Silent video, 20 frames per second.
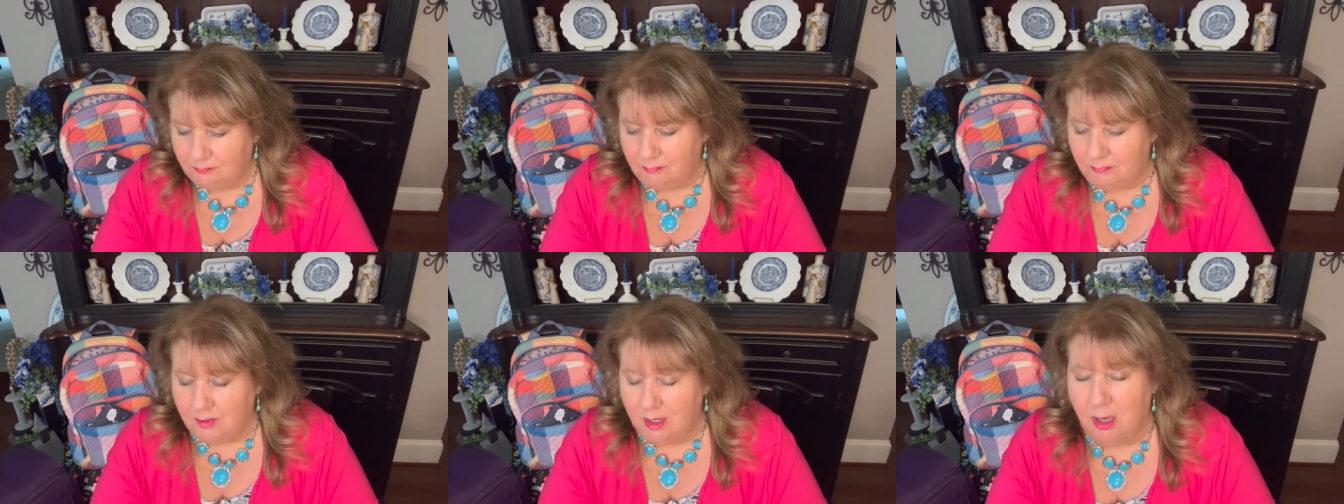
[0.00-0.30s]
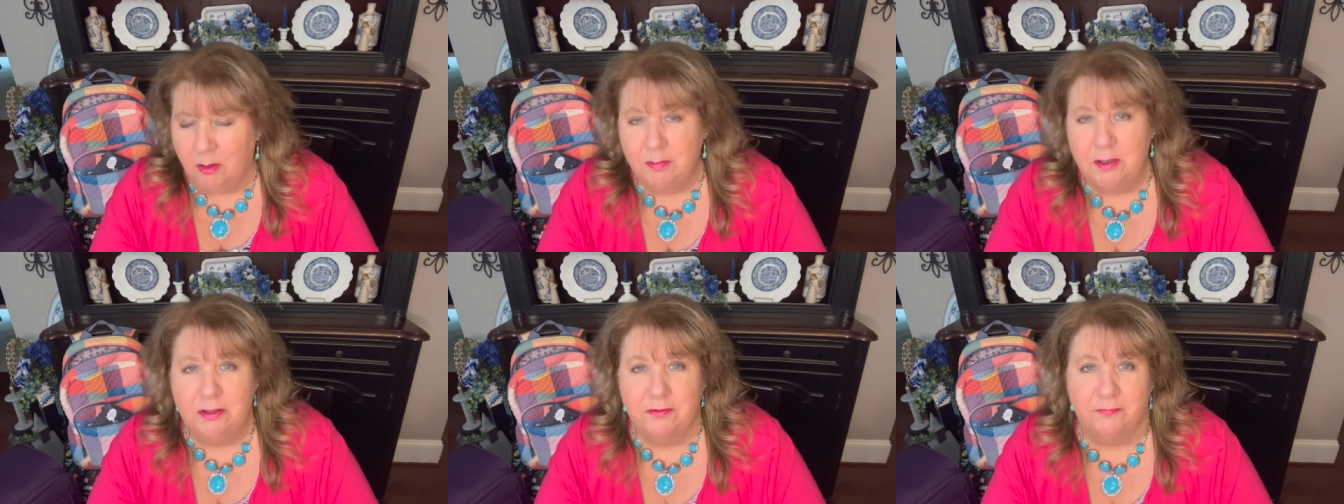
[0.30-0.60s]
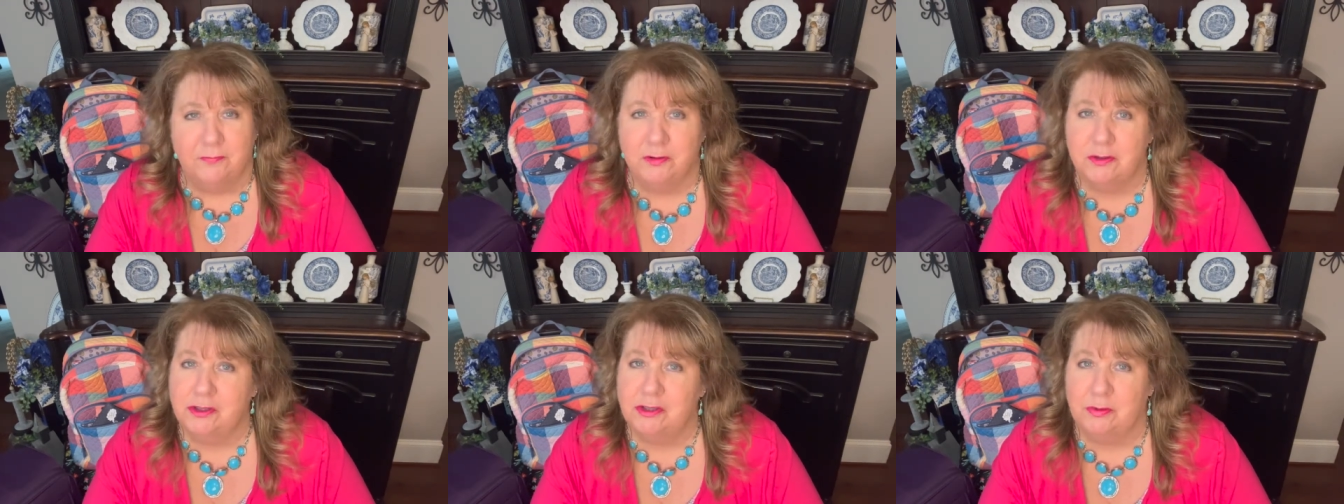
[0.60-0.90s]
I'll be the
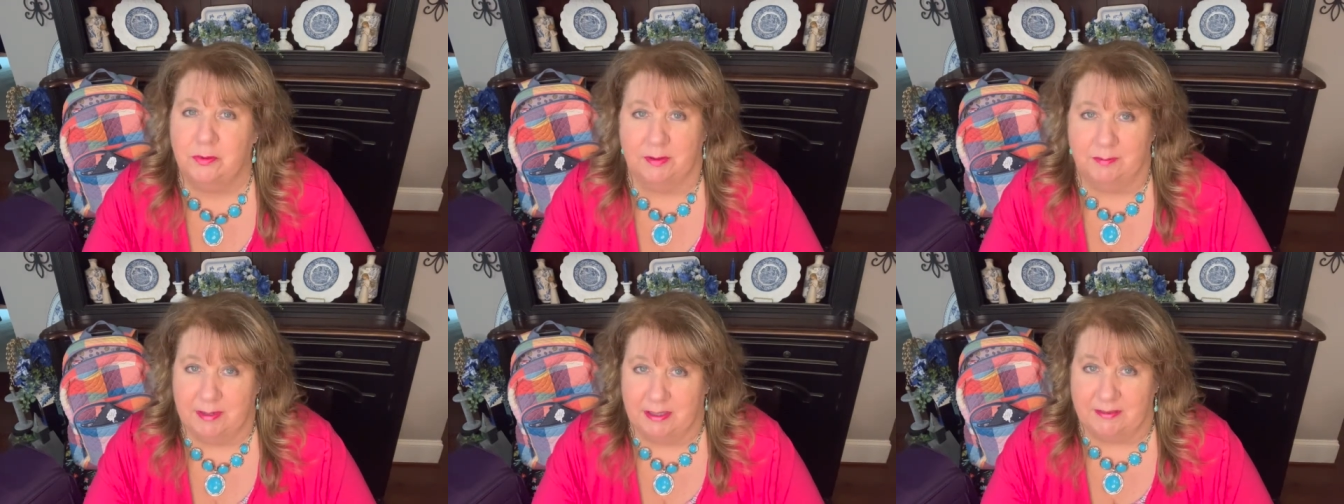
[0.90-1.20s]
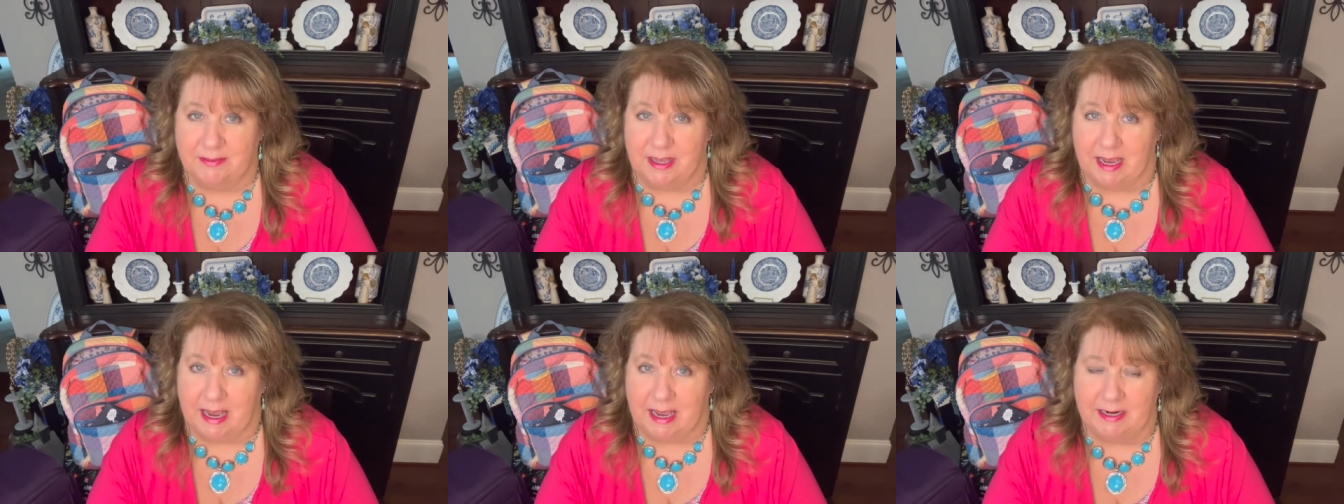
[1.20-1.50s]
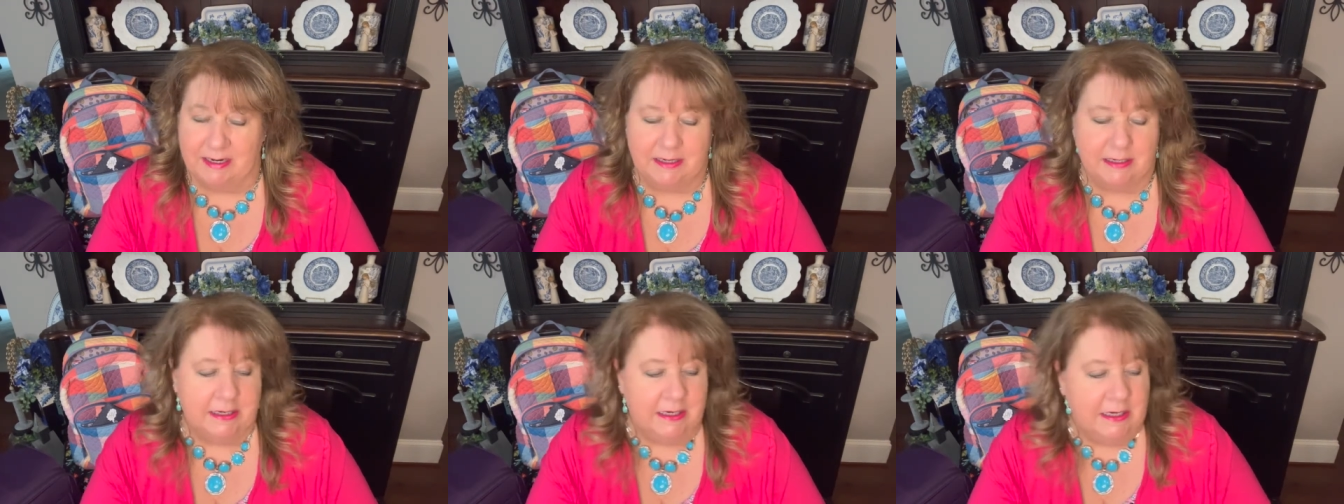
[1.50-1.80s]
first to admit
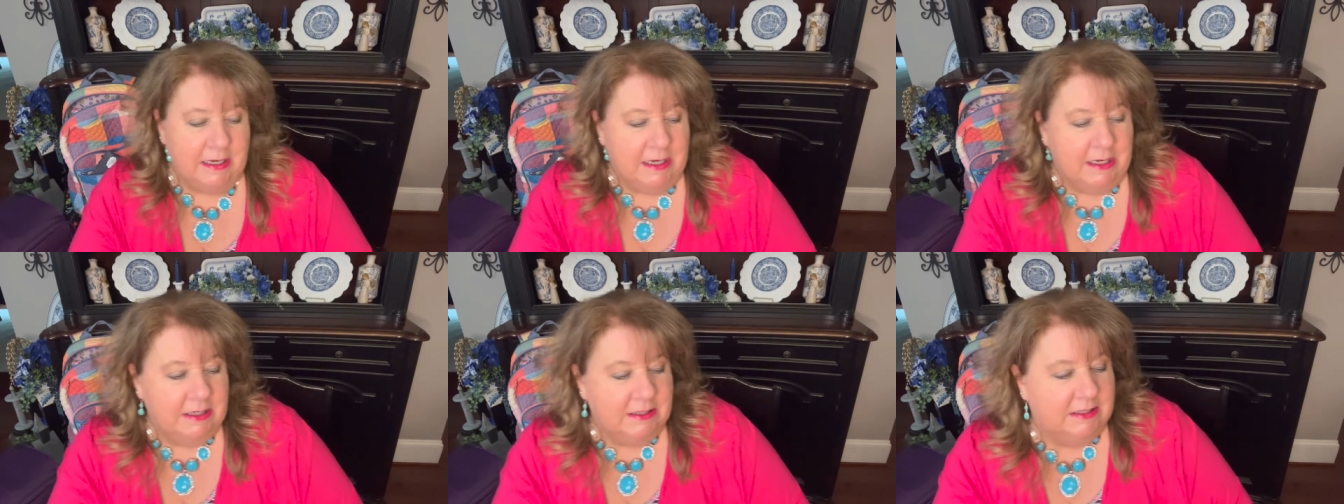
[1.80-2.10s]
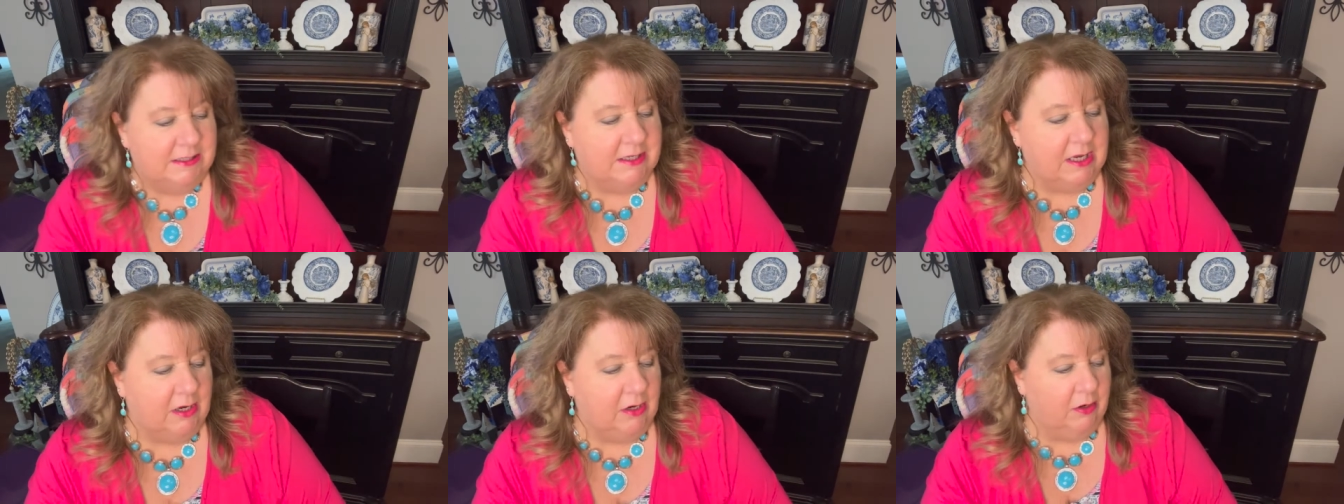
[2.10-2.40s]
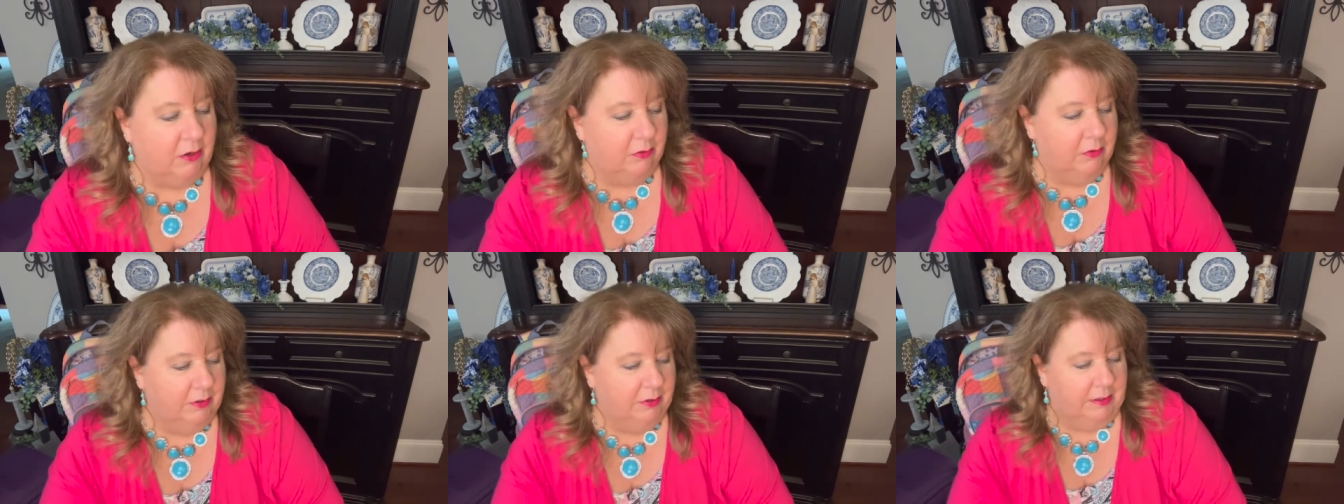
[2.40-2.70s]
that.
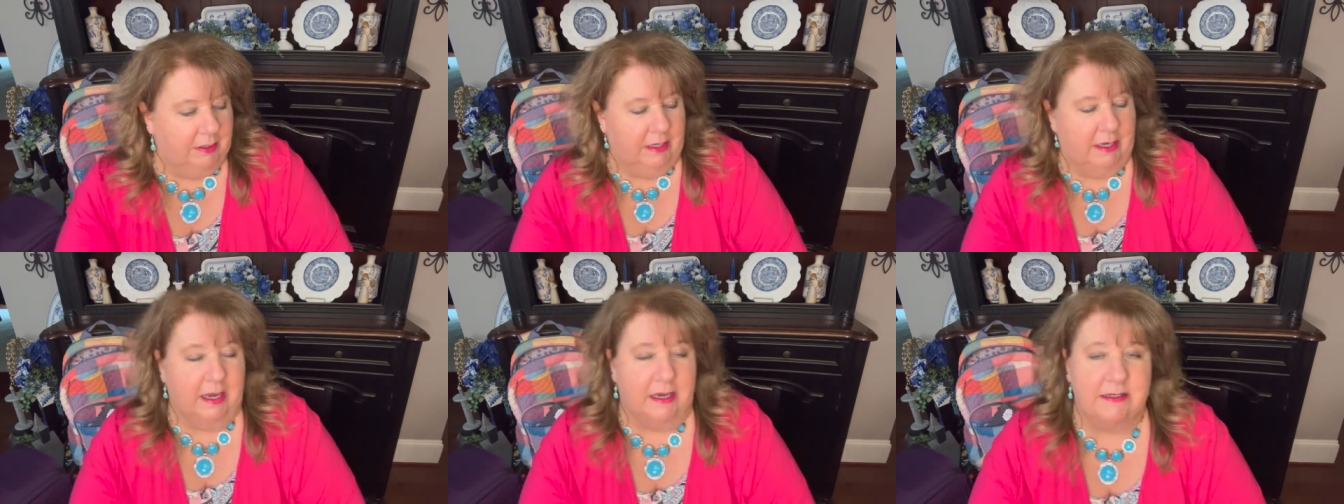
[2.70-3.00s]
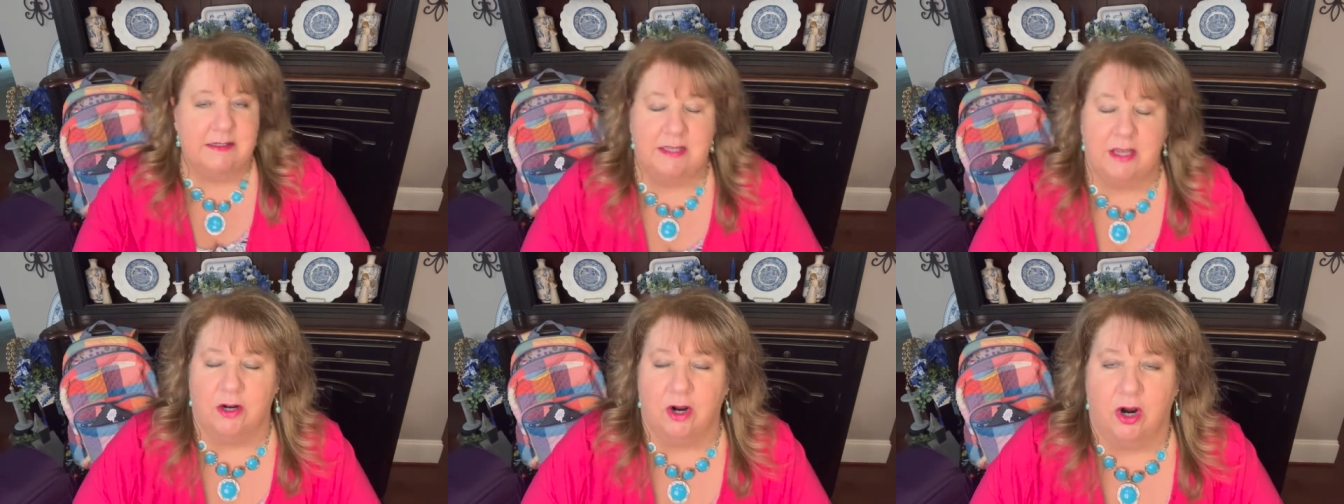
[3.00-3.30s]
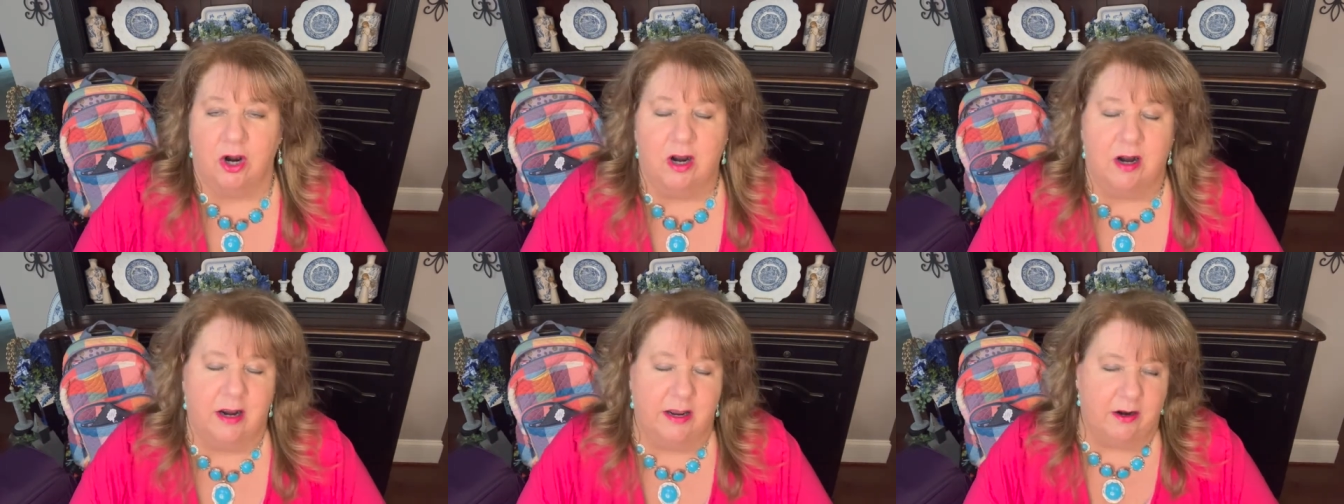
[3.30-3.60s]
So I said,
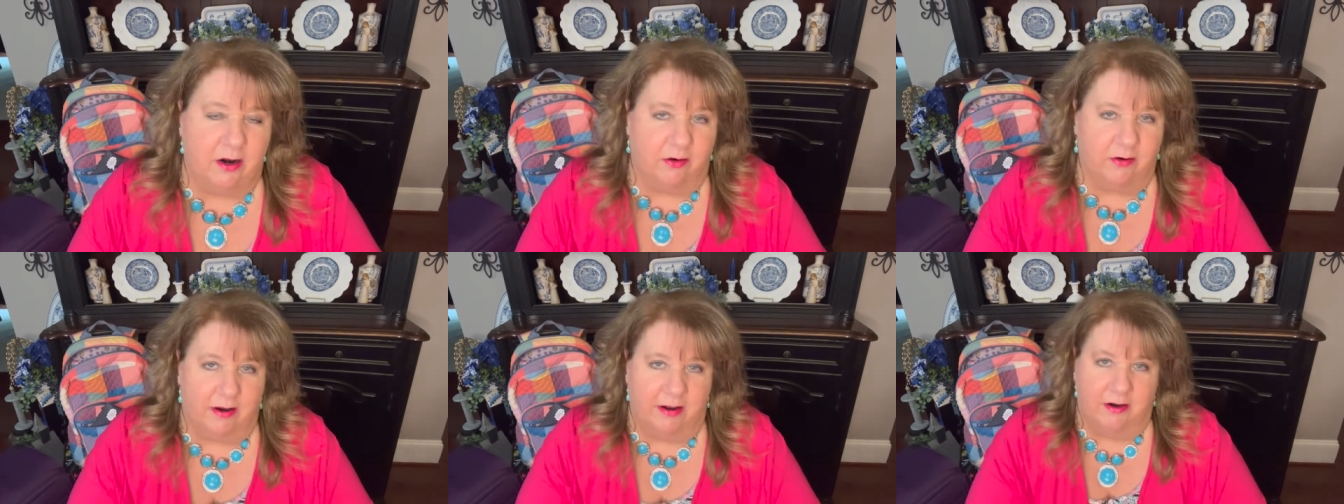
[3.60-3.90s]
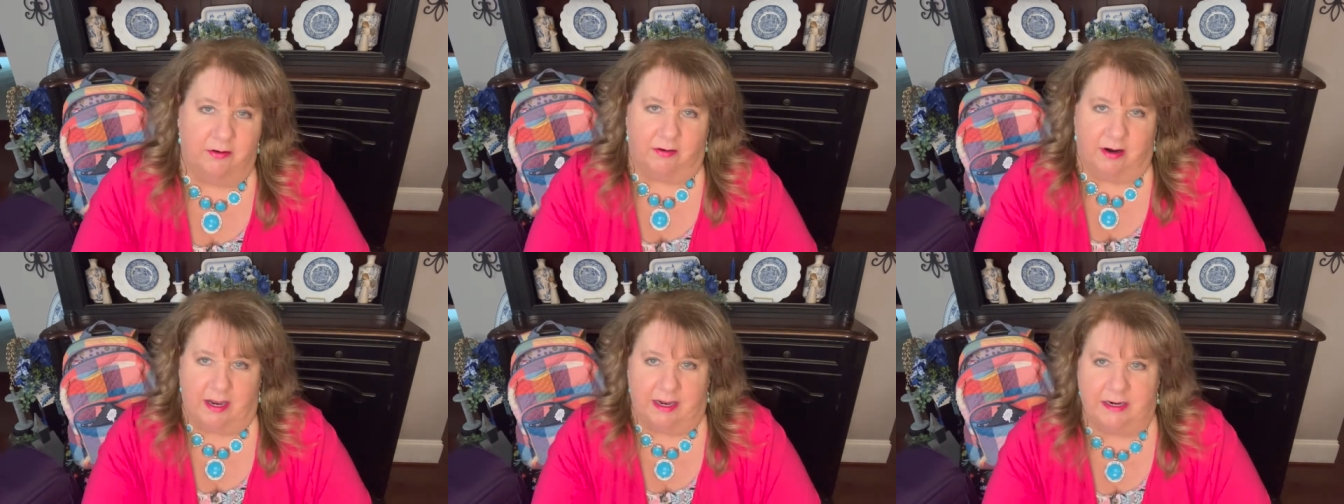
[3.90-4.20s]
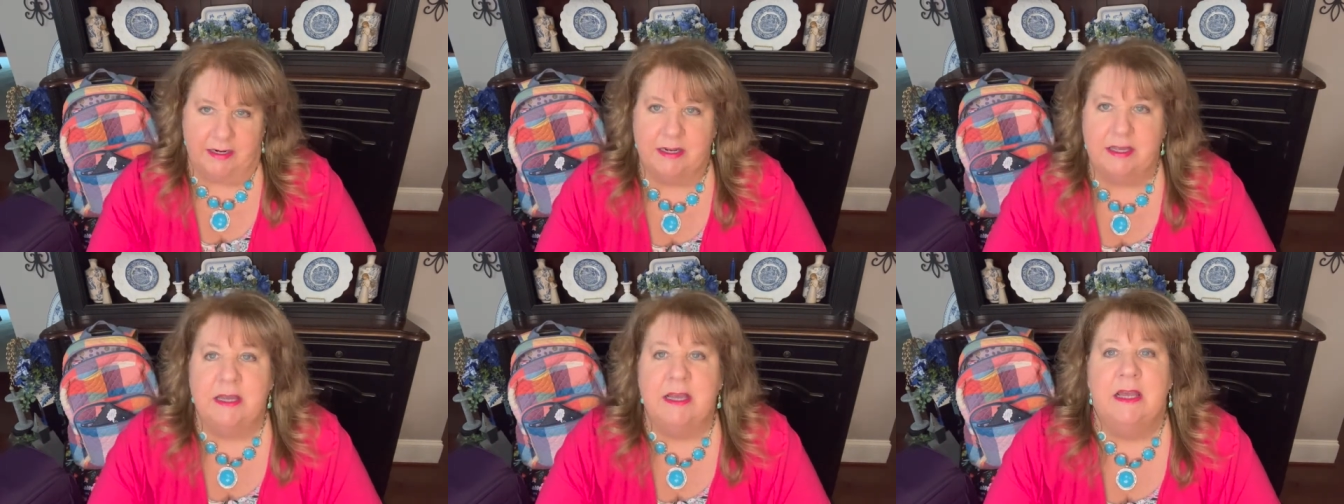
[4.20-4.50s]
all right, all right, all right.